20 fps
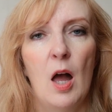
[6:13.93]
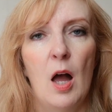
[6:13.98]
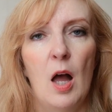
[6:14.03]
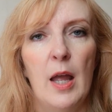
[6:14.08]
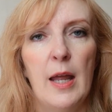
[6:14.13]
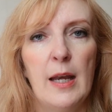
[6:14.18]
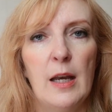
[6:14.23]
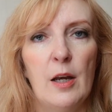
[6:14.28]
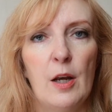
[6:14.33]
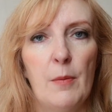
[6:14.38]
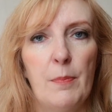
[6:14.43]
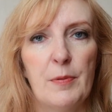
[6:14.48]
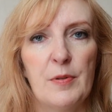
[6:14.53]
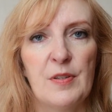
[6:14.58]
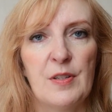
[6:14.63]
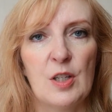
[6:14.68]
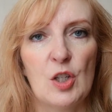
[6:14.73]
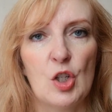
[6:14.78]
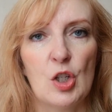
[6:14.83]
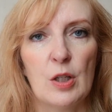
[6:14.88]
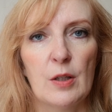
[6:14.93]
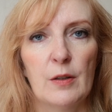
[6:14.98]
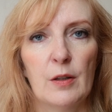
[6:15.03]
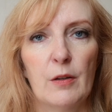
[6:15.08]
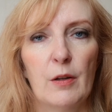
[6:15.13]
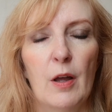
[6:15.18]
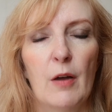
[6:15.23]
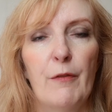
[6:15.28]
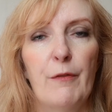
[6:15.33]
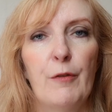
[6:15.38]
in an opposition
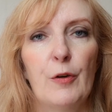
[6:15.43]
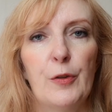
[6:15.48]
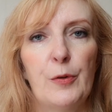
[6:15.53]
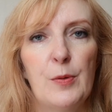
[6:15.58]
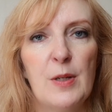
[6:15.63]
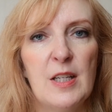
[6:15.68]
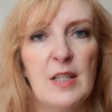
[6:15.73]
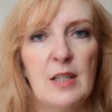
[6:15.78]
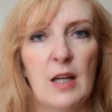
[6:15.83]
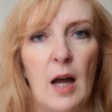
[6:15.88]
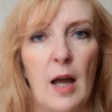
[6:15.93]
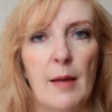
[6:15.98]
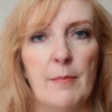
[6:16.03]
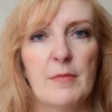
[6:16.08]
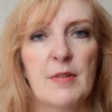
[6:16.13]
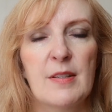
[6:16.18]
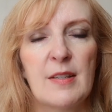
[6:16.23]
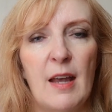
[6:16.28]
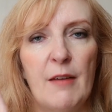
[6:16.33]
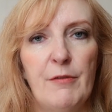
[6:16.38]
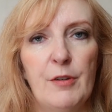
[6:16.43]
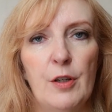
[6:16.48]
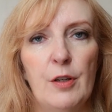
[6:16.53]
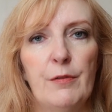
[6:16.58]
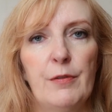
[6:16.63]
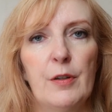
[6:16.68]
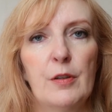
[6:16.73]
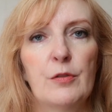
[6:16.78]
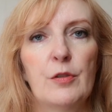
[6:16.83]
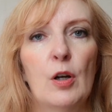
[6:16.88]
for three times 7th
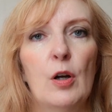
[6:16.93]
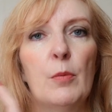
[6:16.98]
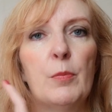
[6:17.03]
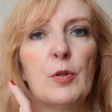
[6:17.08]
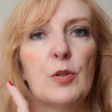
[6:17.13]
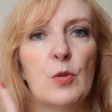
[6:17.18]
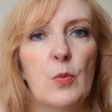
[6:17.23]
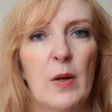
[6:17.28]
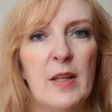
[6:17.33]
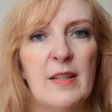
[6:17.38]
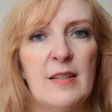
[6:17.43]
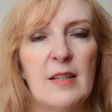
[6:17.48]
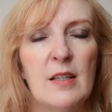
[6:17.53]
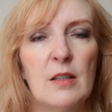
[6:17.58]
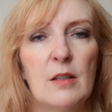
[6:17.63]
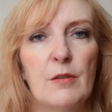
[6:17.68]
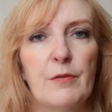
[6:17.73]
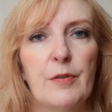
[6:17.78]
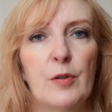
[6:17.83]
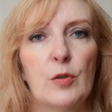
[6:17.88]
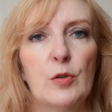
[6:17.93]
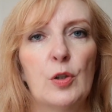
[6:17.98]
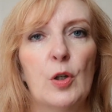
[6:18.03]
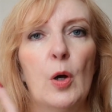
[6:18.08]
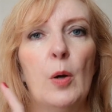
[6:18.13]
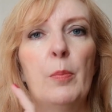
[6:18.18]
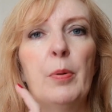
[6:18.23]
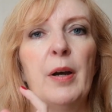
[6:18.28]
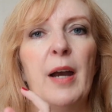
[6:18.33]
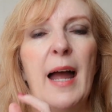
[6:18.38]
of October, 20th of
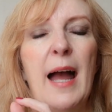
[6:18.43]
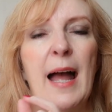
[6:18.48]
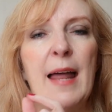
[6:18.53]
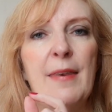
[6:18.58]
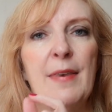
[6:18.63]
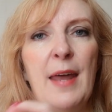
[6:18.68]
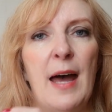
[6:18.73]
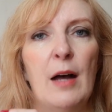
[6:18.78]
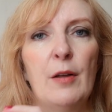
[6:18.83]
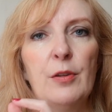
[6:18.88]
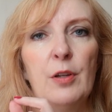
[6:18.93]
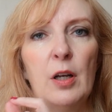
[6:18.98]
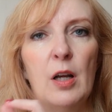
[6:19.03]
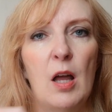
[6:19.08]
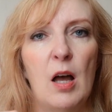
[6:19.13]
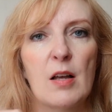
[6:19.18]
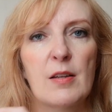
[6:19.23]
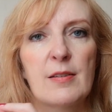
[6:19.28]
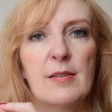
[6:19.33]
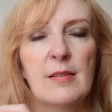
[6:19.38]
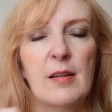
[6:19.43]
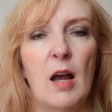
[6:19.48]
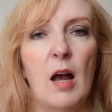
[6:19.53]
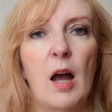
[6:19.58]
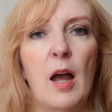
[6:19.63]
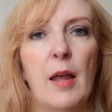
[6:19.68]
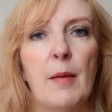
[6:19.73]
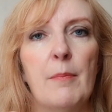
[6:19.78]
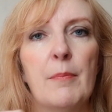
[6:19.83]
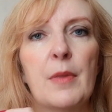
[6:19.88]
October, and now the last
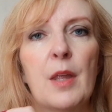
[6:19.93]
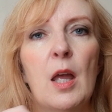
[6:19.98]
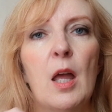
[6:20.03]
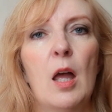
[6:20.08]
time